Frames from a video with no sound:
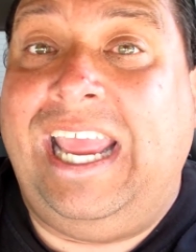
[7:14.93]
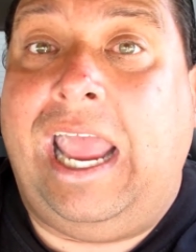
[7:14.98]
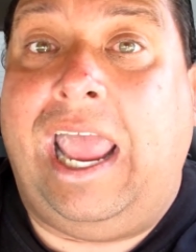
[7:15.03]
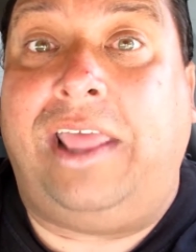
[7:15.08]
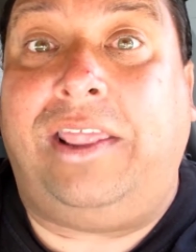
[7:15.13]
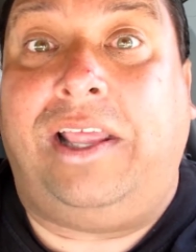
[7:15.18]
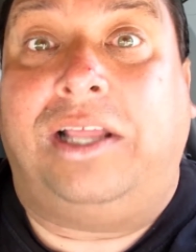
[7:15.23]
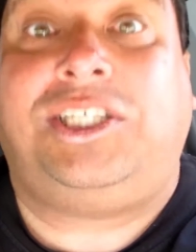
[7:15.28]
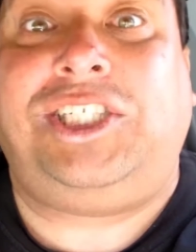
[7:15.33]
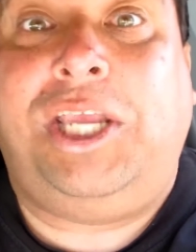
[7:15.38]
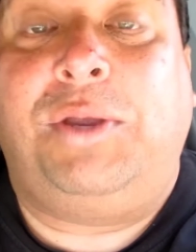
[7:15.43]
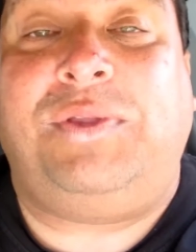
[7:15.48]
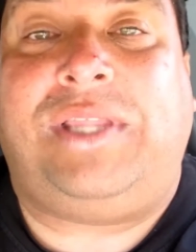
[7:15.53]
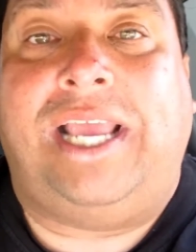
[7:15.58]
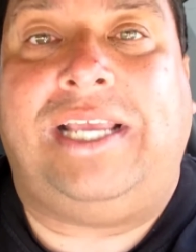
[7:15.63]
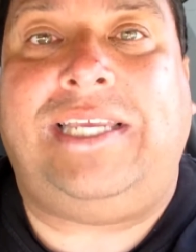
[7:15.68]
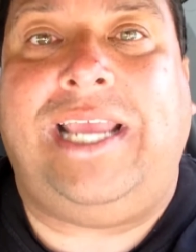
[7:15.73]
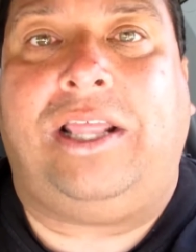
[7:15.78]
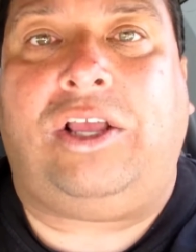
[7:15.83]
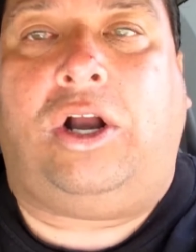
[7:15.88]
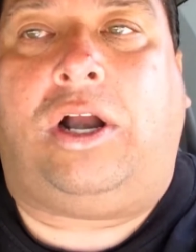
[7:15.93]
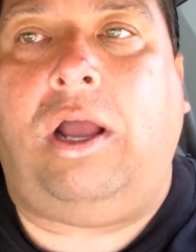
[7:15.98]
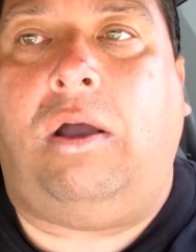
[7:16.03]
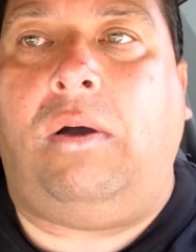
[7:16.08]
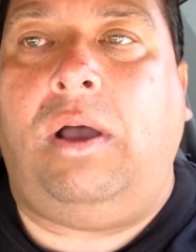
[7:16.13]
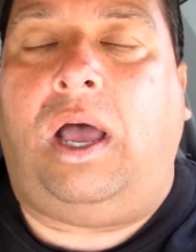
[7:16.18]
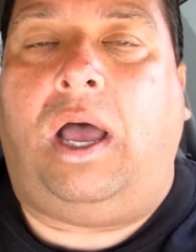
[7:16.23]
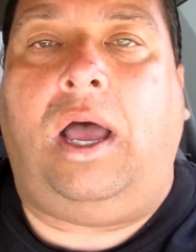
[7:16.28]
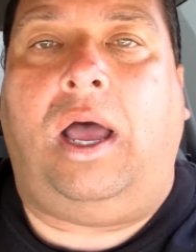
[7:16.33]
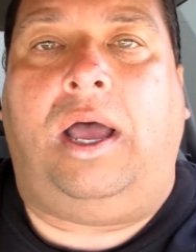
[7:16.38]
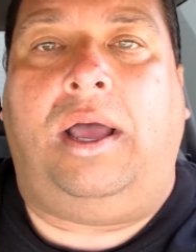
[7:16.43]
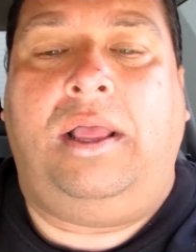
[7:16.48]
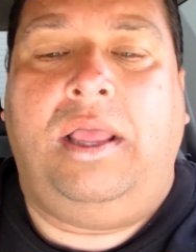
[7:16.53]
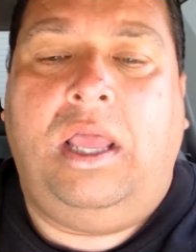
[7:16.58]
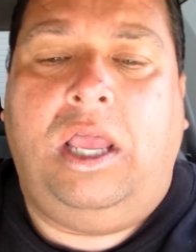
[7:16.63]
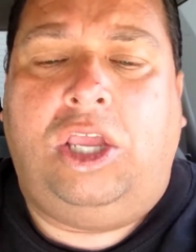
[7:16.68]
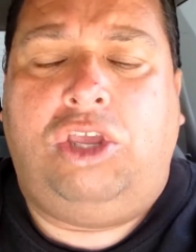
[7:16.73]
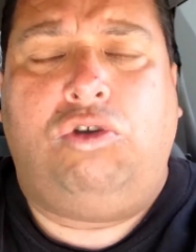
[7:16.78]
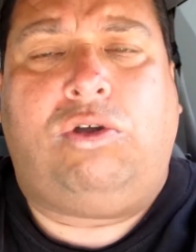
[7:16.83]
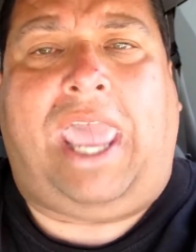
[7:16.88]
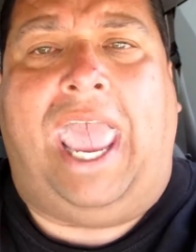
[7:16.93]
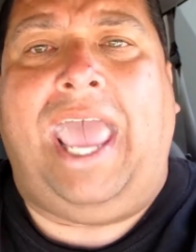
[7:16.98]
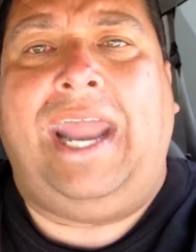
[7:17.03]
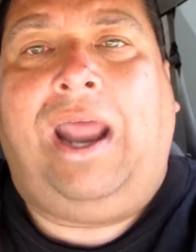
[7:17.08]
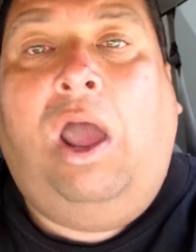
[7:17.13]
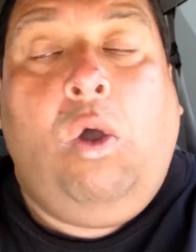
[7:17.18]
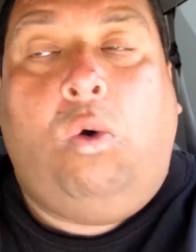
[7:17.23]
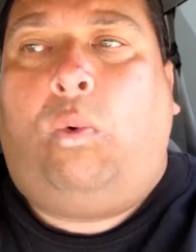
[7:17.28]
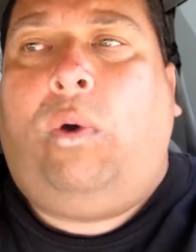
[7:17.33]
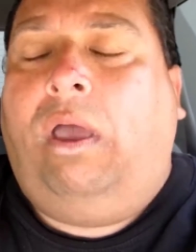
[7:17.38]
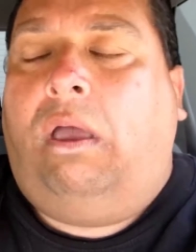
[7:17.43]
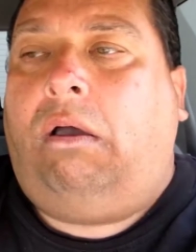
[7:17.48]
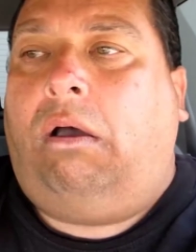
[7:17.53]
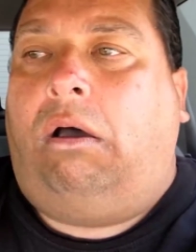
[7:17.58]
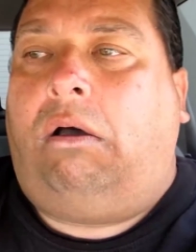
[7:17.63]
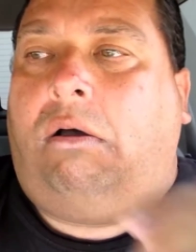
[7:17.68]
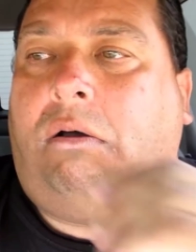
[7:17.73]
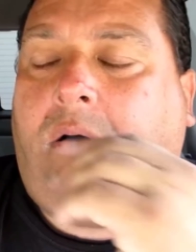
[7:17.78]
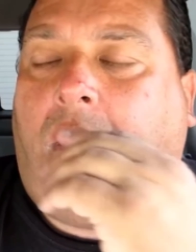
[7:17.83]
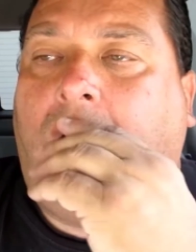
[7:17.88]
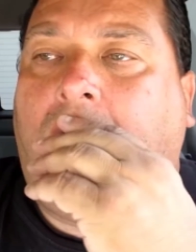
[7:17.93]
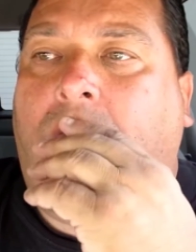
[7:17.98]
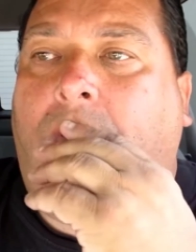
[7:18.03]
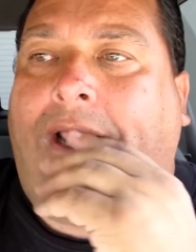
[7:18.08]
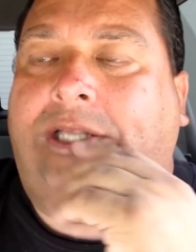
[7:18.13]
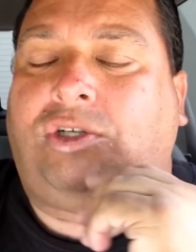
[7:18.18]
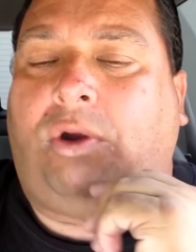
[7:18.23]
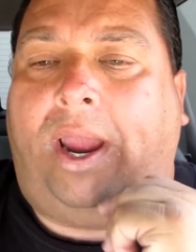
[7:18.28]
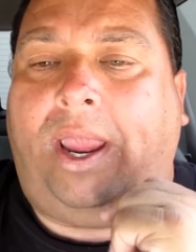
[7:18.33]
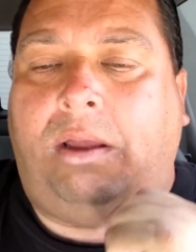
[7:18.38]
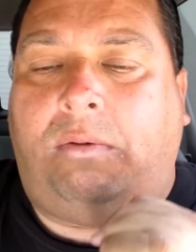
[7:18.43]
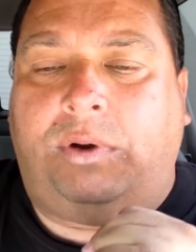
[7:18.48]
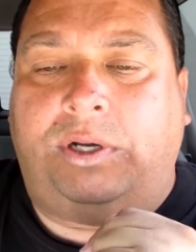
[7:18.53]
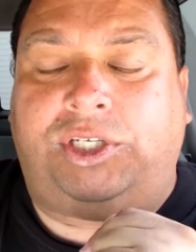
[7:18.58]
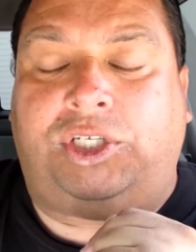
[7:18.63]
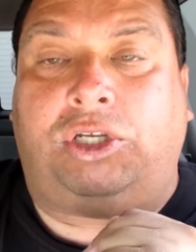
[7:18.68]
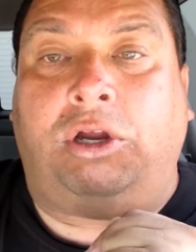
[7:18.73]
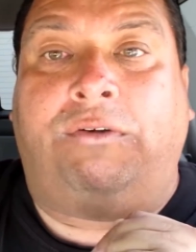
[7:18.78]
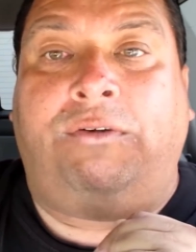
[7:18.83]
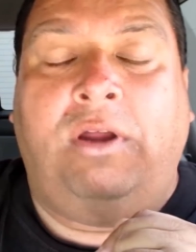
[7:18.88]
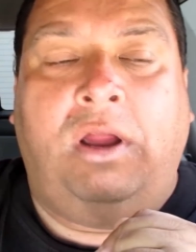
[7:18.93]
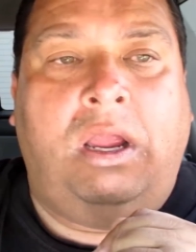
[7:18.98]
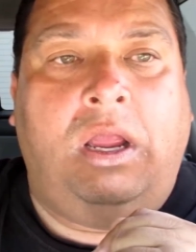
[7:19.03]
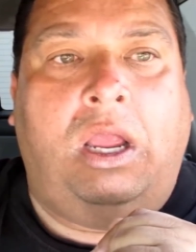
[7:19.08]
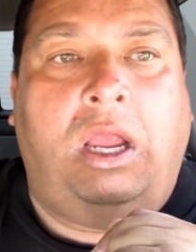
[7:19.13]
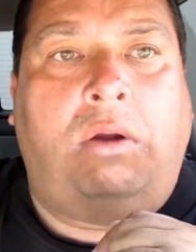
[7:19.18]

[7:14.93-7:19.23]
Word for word: and let's see what they say. They're gonna go, uh, you can, oh, oh, that's right, we're, serving.